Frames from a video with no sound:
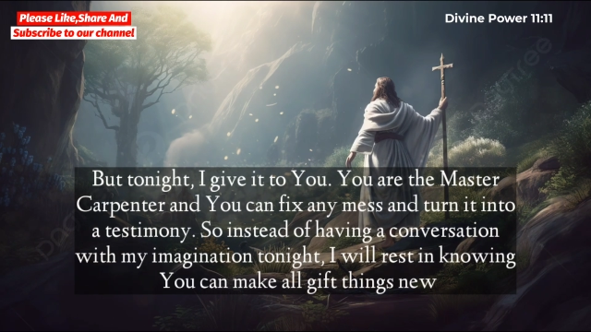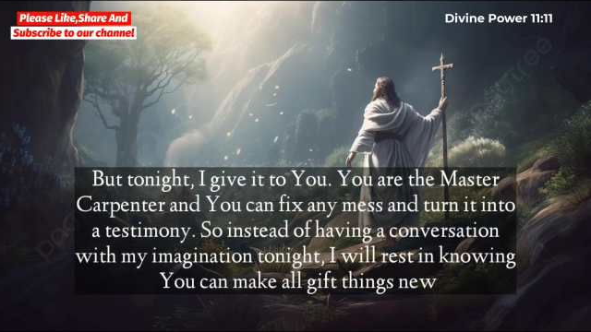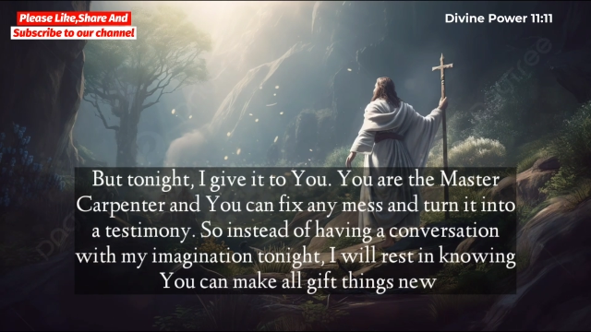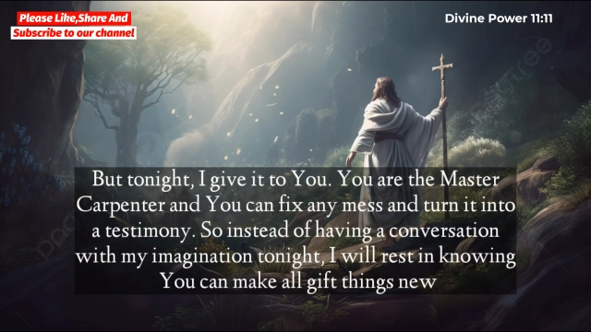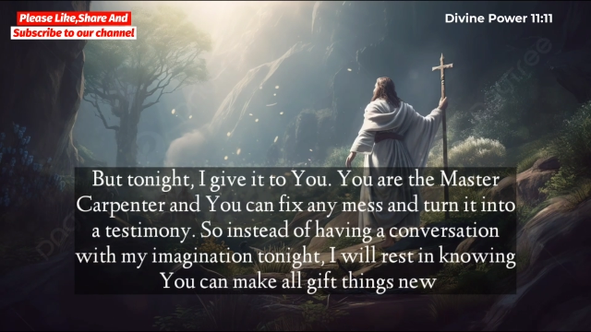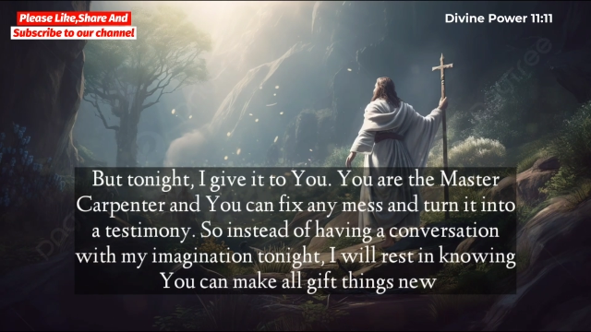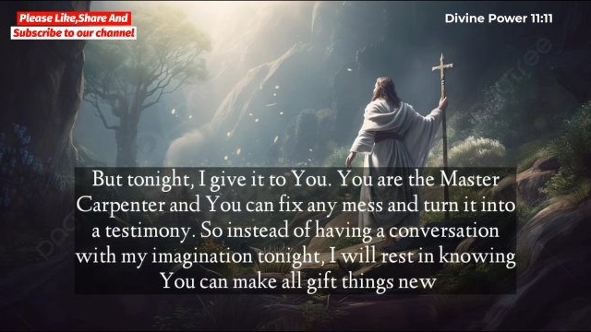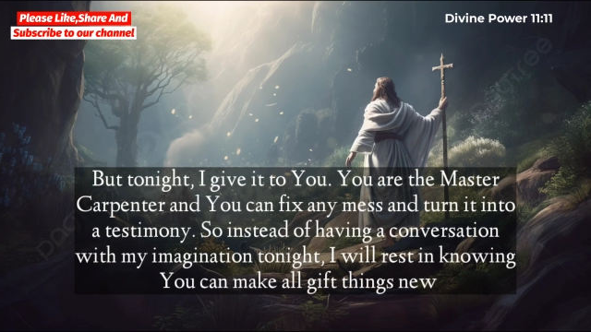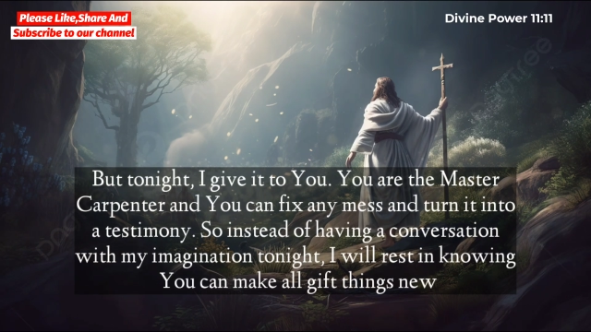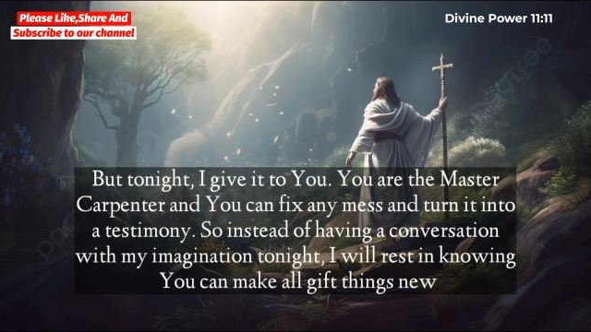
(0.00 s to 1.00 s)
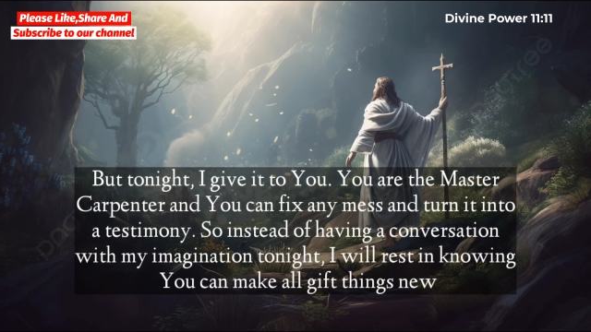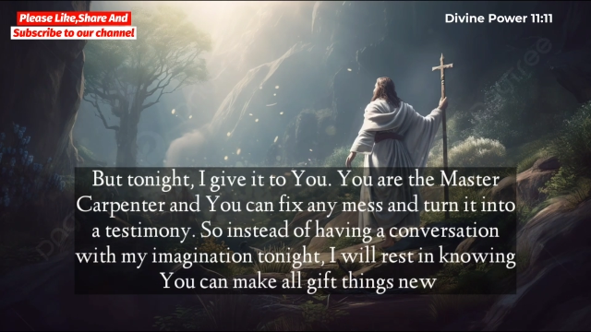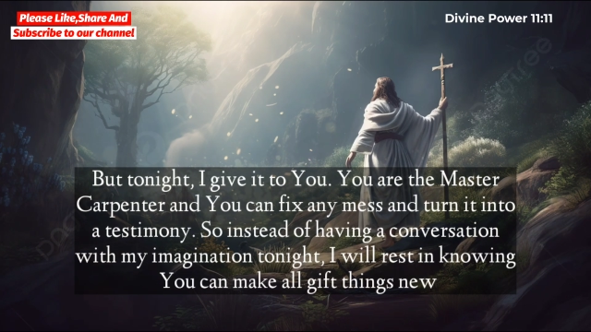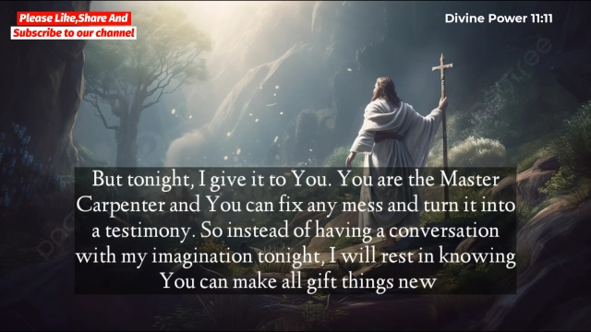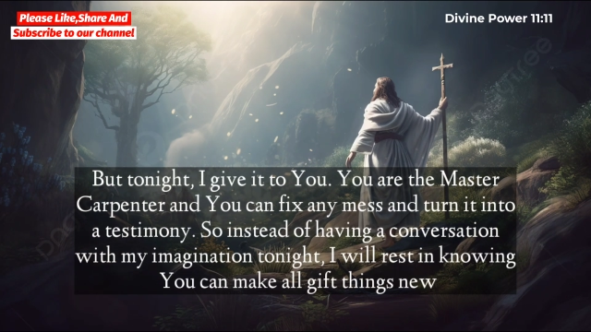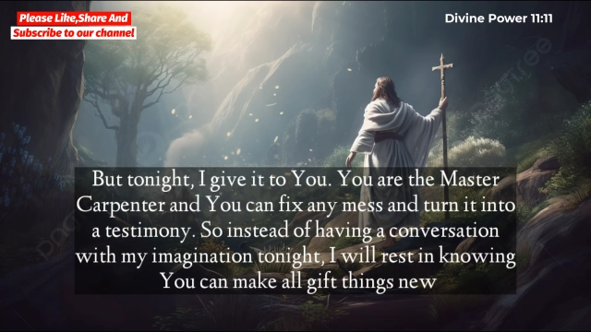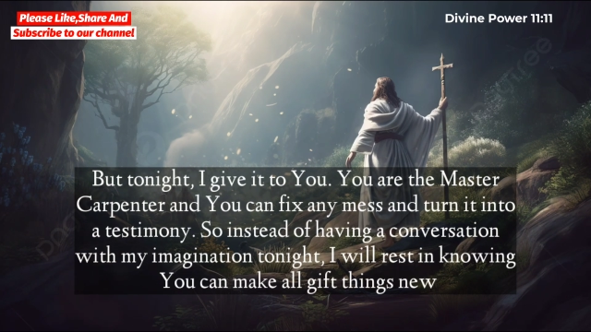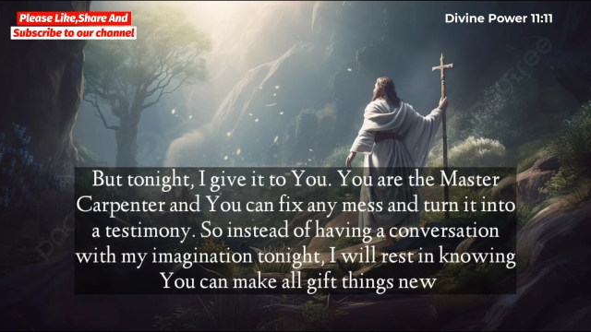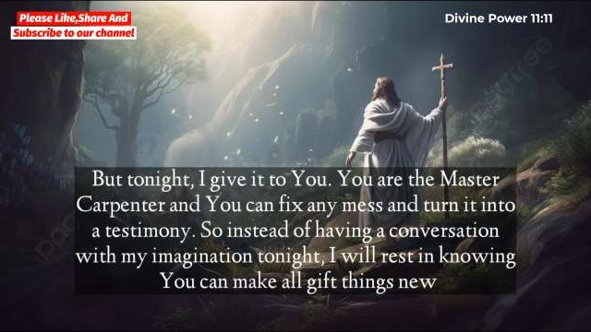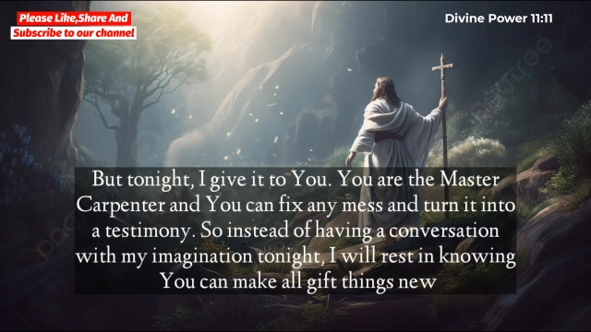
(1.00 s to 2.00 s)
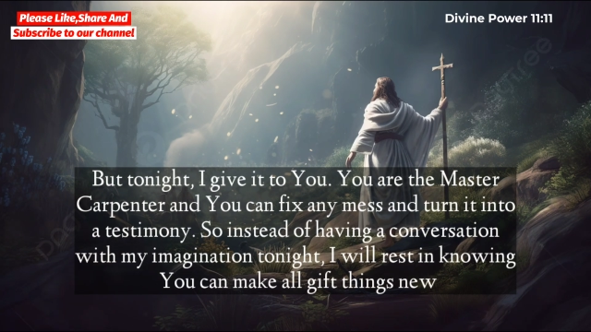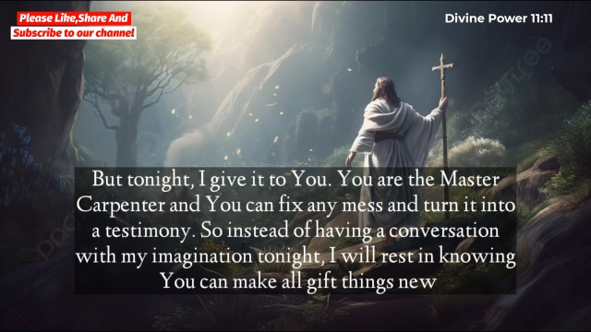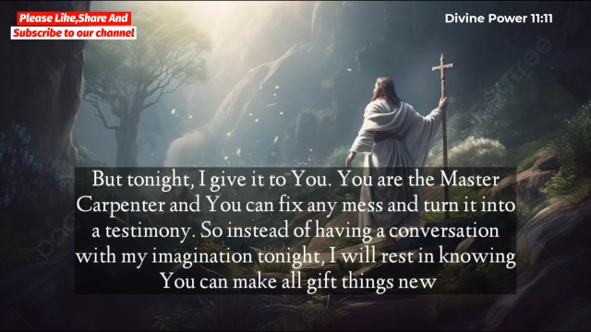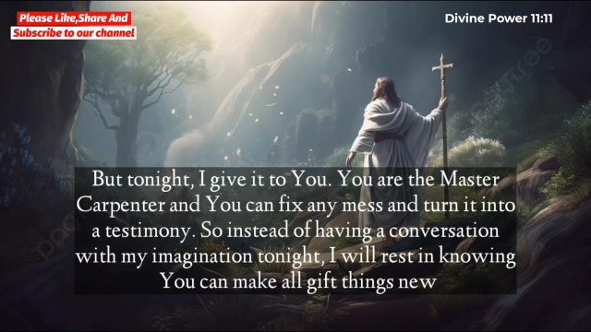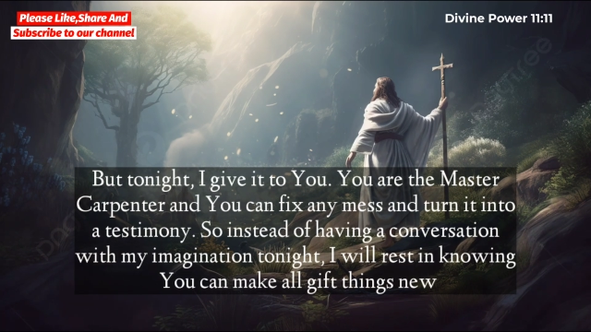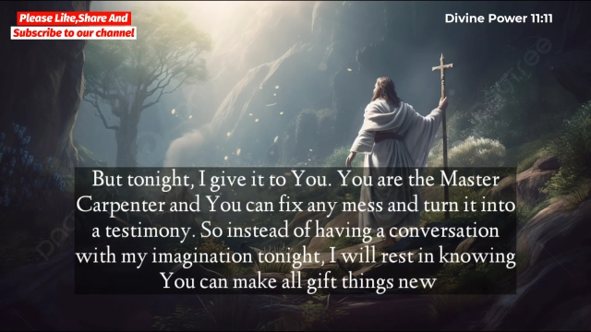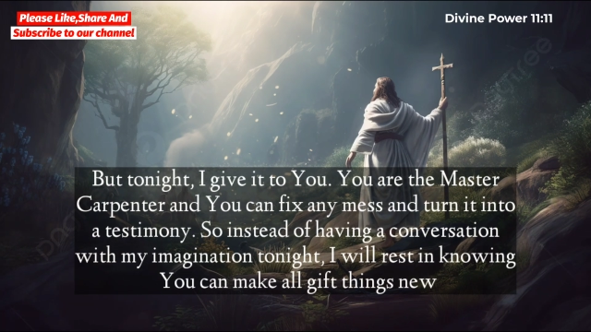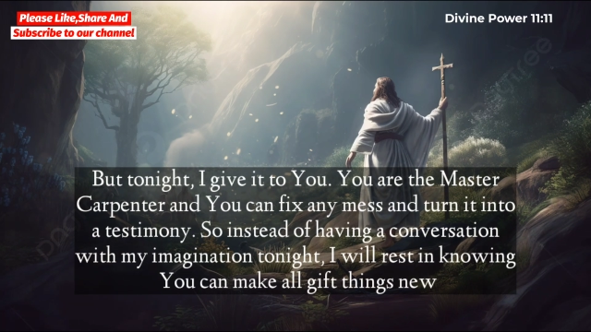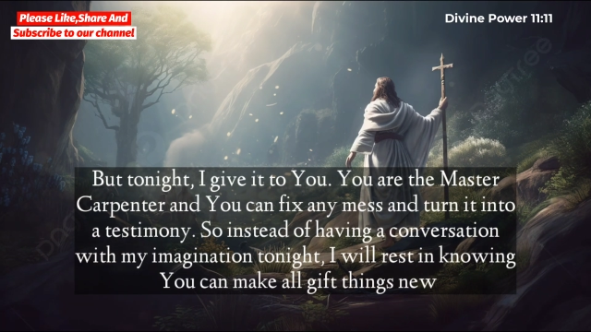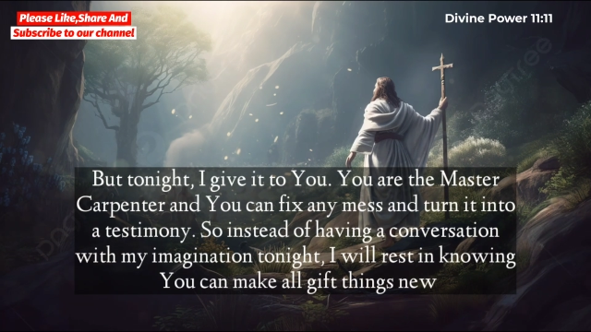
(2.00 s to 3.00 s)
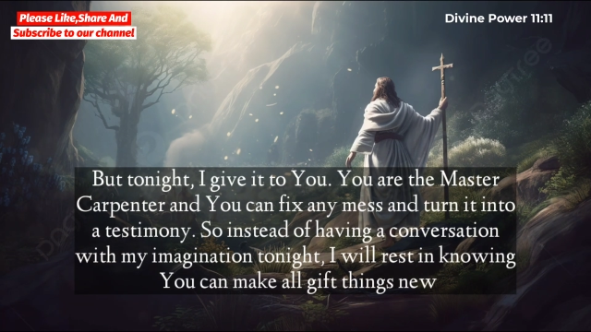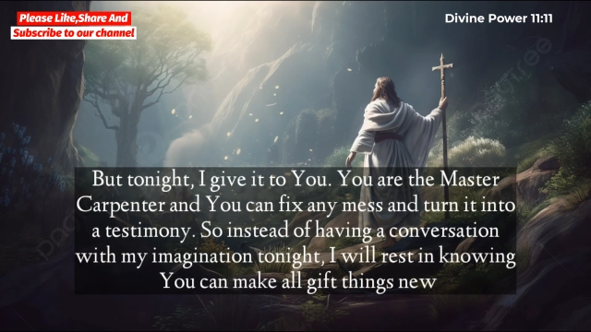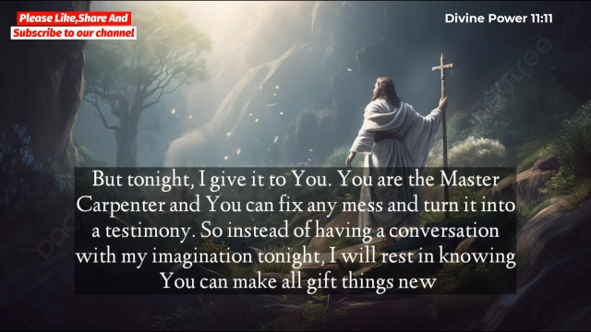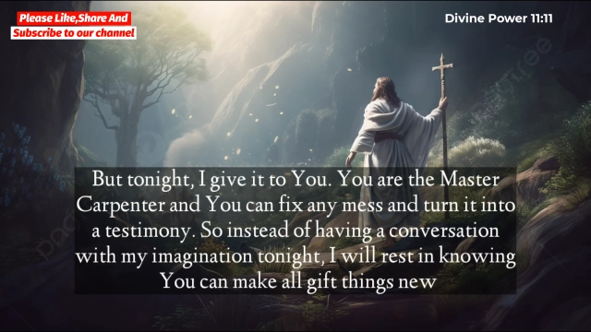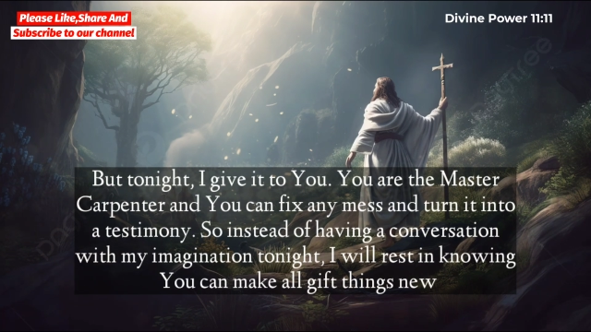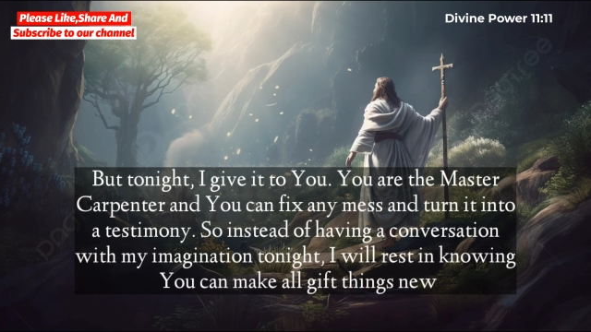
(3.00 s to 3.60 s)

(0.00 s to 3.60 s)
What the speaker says: [unreadable: no face in view]